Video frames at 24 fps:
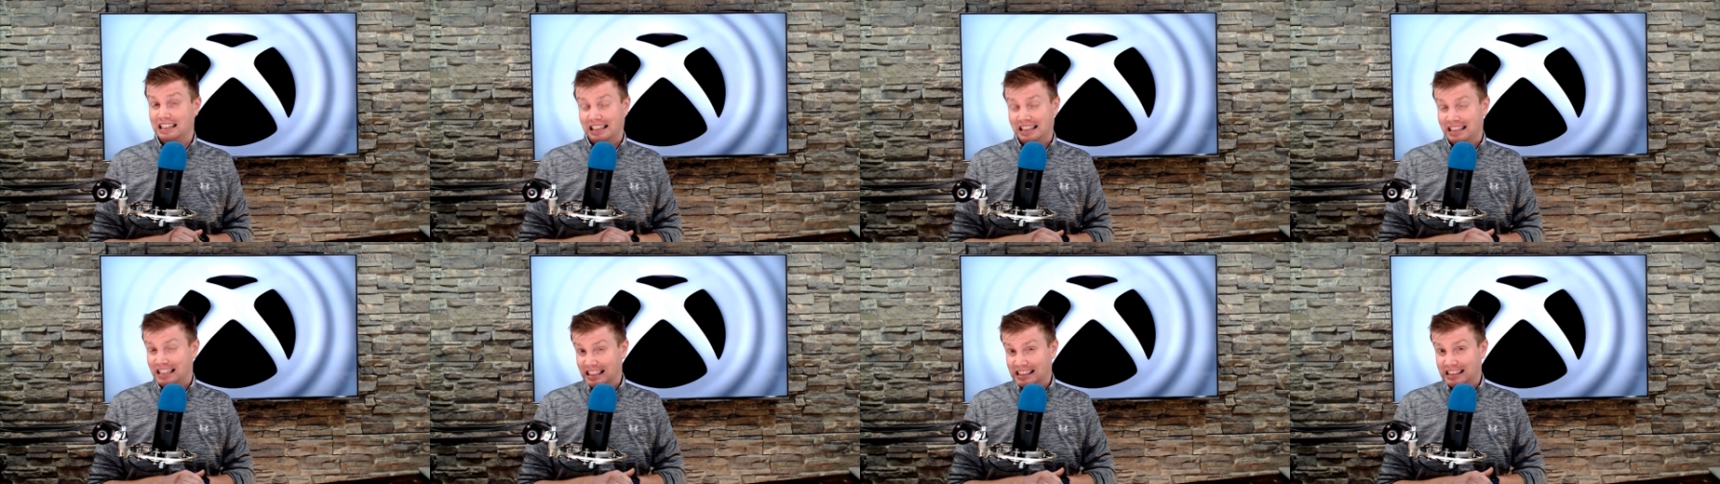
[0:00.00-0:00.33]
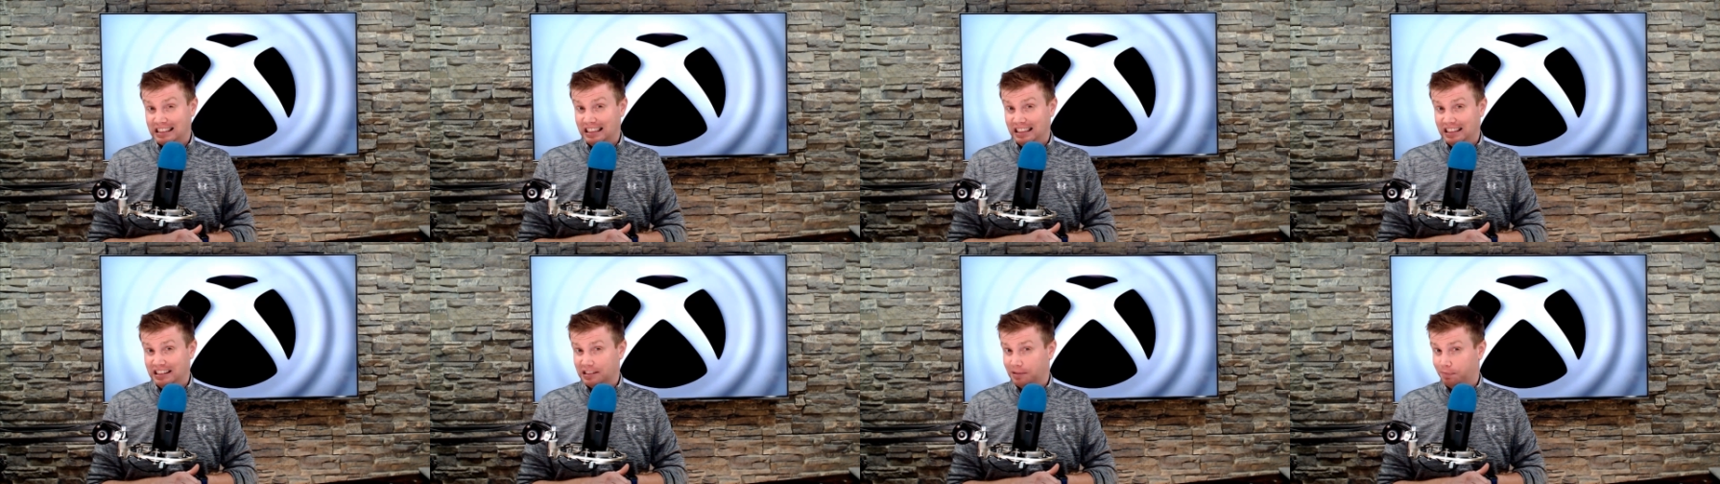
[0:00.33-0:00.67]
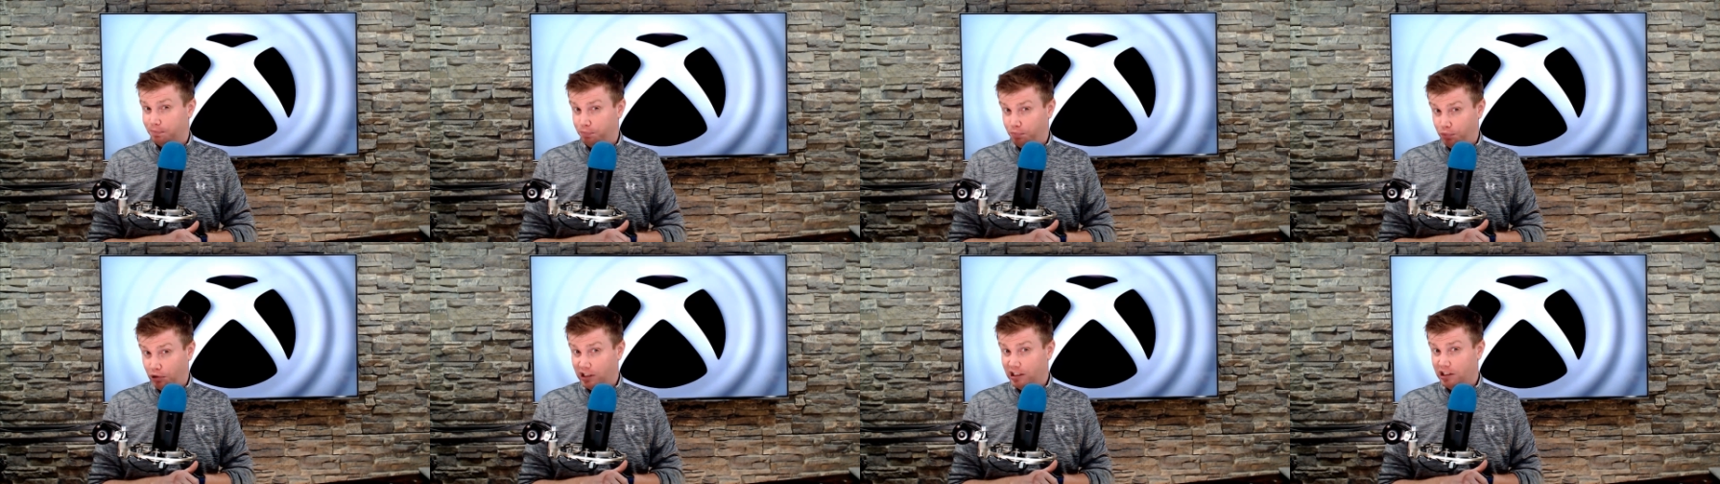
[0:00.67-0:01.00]
and Destiny is a
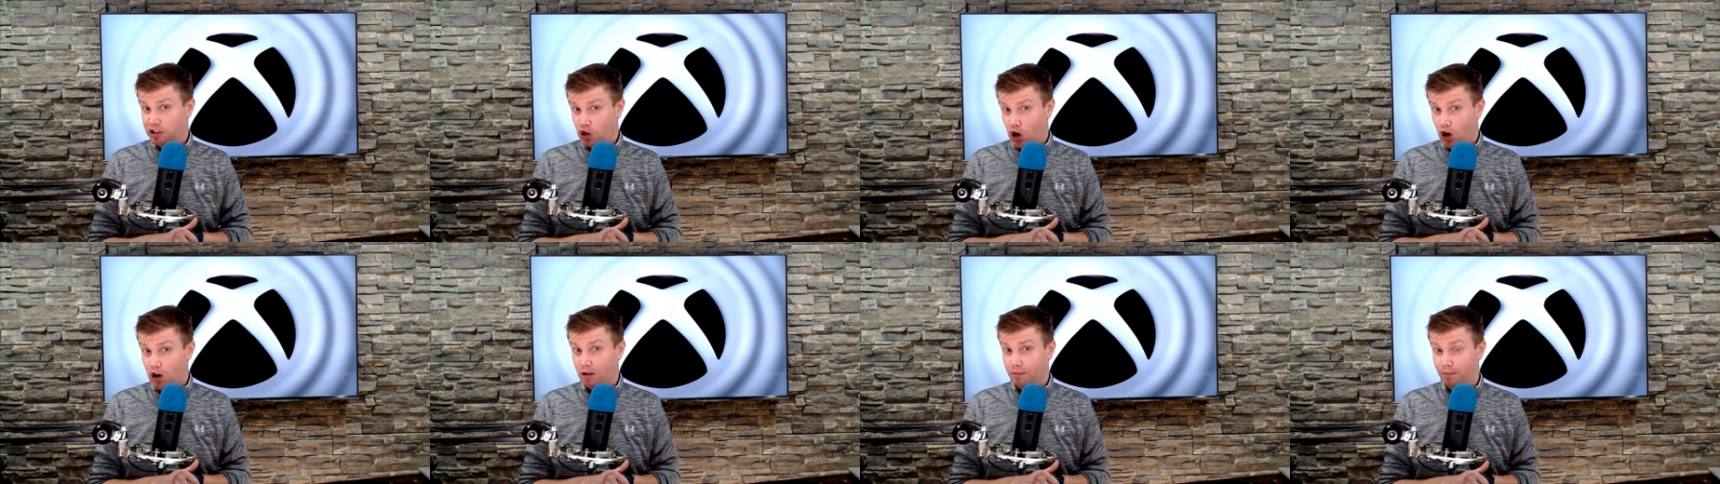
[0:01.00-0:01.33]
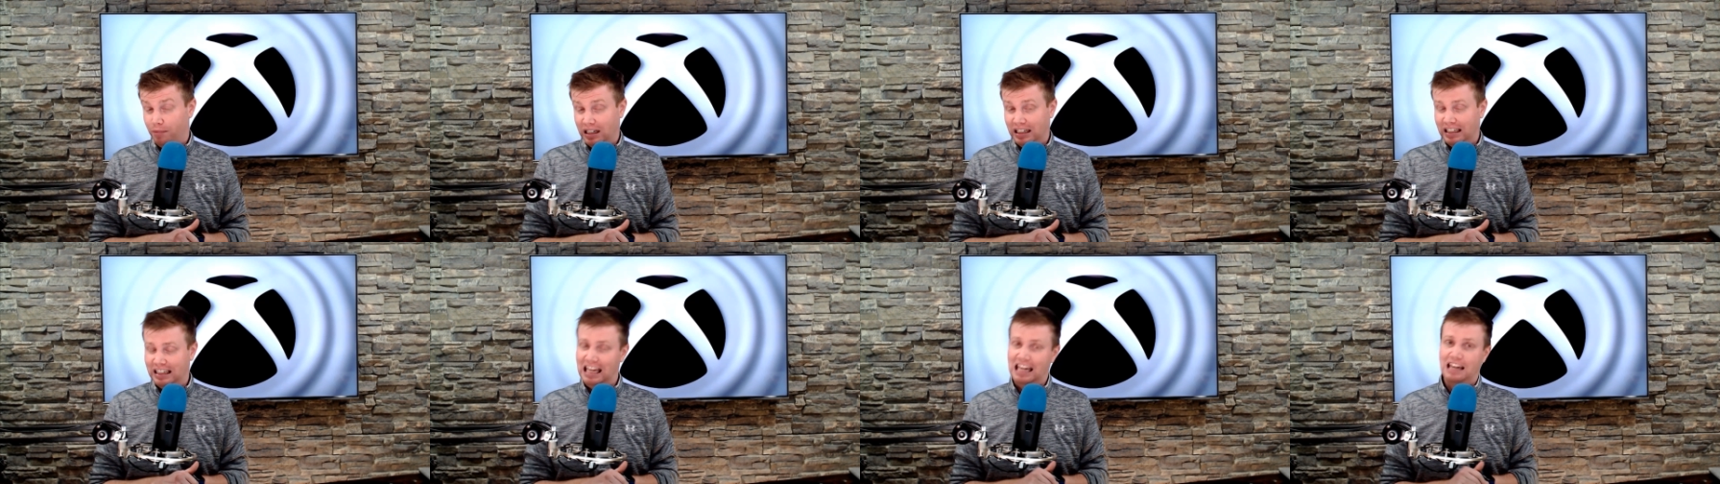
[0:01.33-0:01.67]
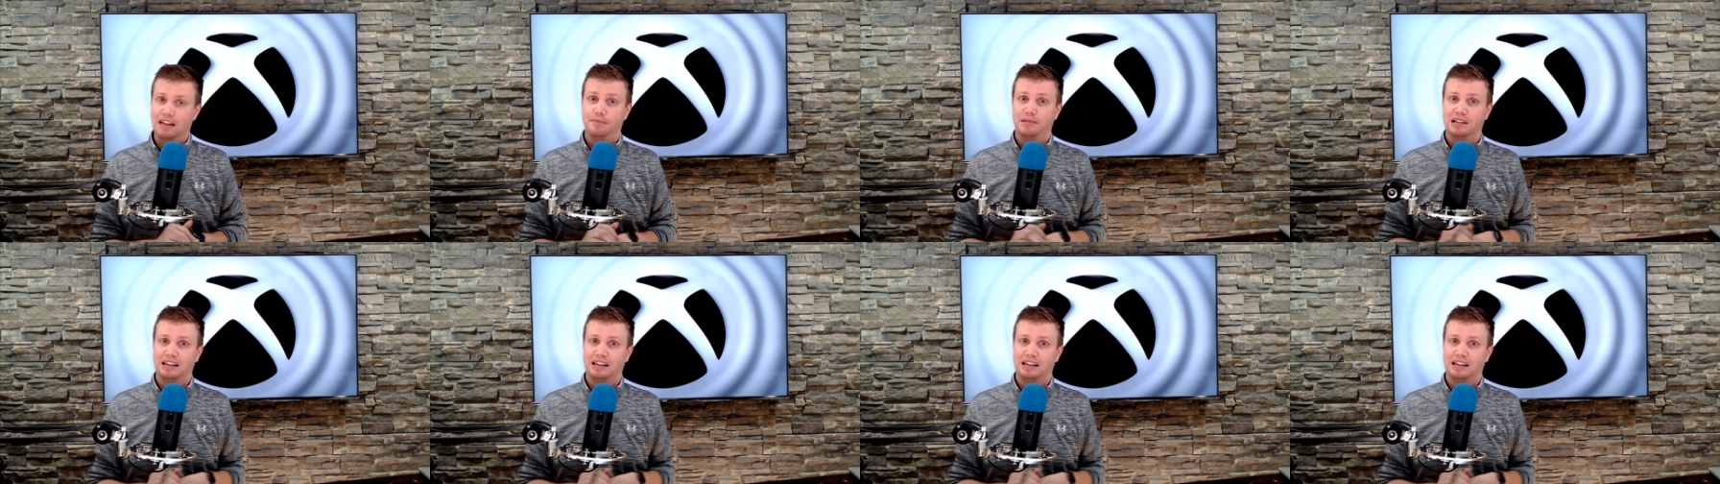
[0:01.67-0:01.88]
pretty darn big game,